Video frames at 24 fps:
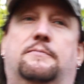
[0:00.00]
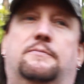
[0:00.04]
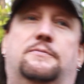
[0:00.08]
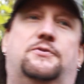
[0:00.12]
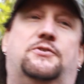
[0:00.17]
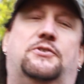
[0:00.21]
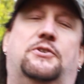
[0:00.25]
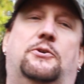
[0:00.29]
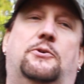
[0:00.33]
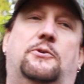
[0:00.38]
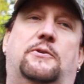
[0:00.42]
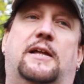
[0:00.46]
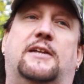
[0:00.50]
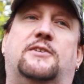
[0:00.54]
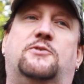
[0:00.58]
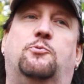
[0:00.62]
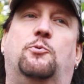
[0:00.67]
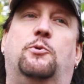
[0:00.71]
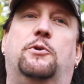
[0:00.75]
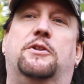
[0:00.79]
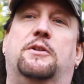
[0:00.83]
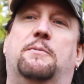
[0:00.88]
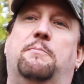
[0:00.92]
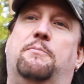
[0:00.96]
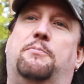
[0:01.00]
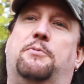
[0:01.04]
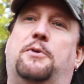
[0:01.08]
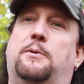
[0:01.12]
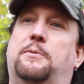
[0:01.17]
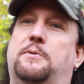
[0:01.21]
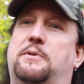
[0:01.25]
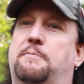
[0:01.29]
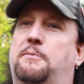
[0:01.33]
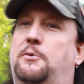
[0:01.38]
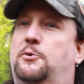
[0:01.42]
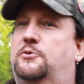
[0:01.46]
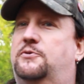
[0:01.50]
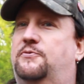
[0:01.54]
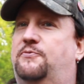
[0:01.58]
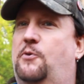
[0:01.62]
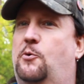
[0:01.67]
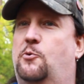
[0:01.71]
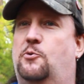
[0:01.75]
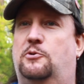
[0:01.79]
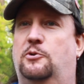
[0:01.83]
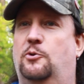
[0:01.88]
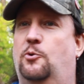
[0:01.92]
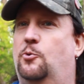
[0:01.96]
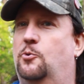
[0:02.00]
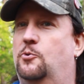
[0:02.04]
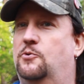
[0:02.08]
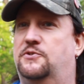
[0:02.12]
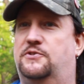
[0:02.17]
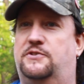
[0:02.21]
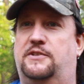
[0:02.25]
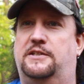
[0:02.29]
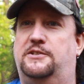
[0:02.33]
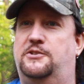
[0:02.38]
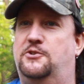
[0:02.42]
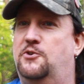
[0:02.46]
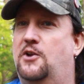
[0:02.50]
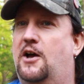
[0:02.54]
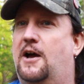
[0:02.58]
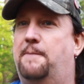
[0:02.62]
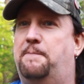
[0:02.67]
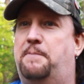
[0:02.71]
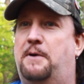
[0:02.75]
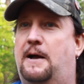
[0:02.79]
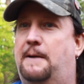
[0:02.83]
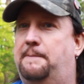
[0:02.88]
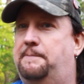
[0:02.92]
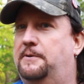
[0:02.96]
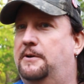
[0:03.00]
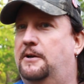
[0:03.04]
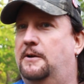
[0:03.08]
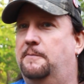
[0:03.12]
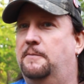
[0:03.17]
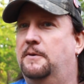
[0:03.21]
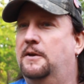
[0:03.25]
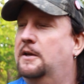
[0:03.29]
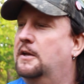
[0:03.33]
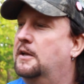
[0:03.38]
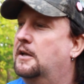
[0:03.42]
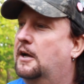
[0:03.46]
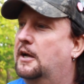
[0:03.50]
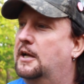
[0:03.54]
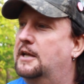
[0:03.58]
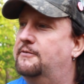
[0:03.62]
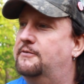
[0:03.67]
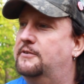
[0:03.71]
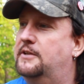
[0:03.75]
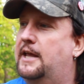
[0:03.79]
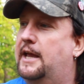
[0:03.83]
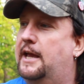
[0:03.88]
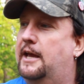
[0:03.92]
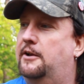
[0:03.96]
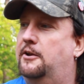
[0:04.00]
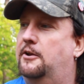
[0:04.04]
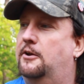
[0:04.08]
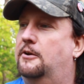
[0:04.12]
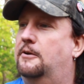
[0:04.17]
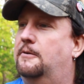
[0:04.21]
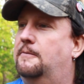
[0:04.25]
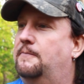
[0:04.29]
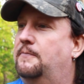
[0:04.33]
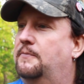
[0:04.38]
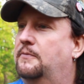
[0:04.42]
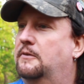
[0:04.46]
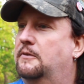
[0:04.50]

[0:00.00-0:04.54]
So that's one of them, probably the most folklore, is they do not pop up. I even had a